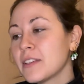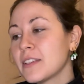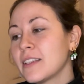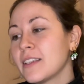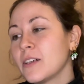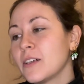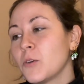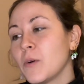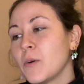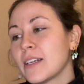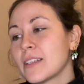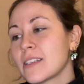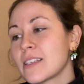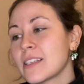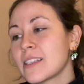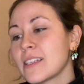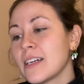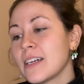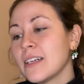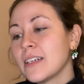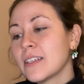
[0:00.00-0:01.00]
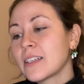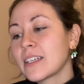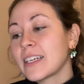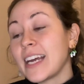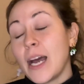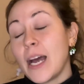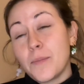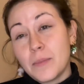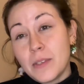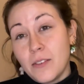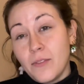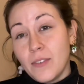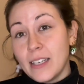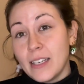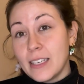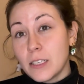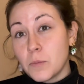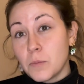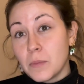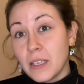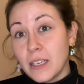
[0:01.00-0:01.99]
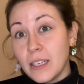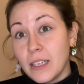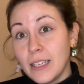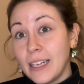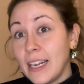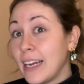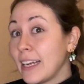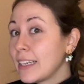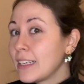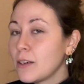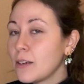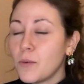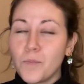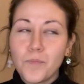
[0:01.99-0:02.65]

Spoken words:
the ones that captivated me, like,